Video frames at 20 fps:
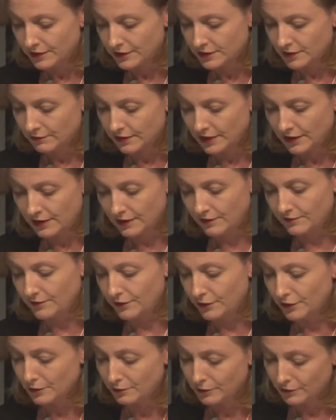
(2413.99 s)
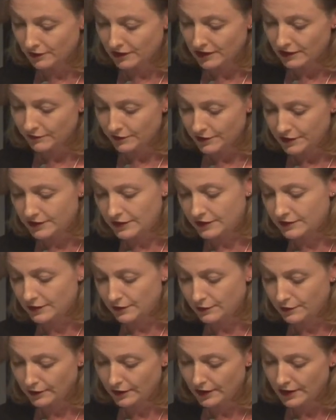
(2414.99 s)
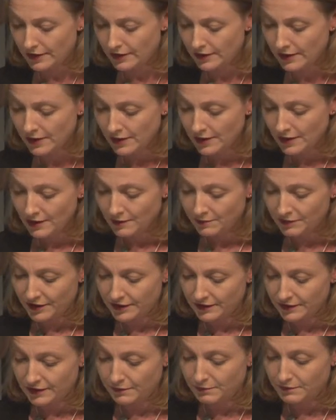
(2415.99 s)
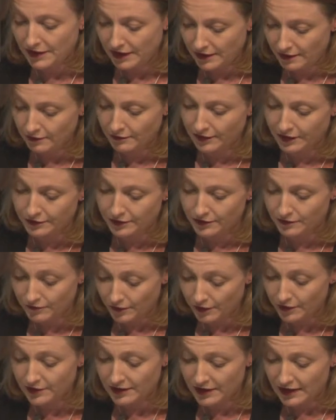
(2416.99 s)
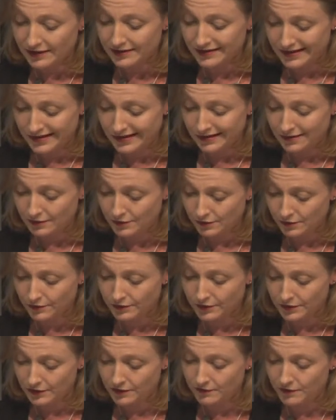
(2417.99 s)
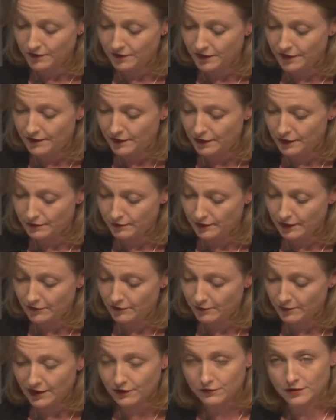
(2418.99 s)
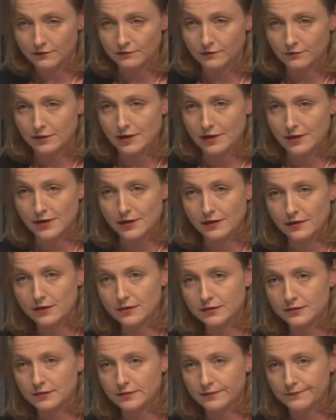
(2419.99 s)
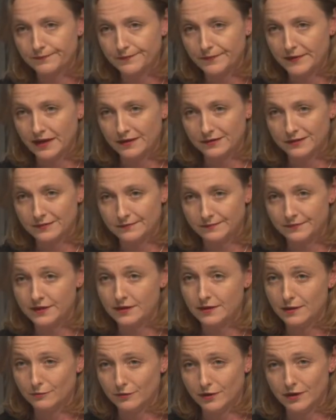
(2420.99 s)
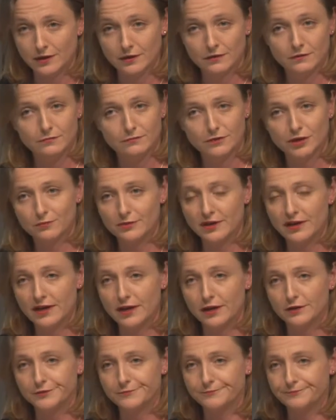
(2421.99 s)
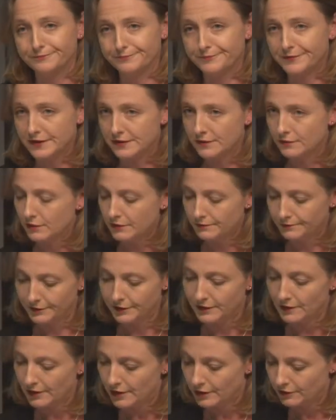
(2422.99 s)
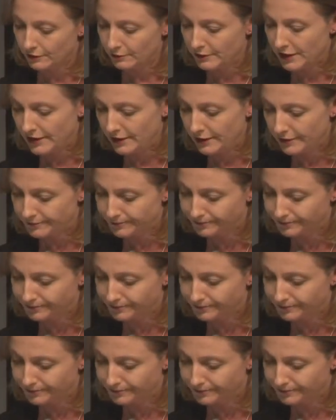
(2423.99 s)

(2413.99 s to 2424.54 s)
So we're getting phenomenal coverage, as I said earlier, but the media actually voted us in onto the 50 Things We Love About Travel Right Now list, and that's Sydney Morning Herald and Melbourne Age. It's not the local media.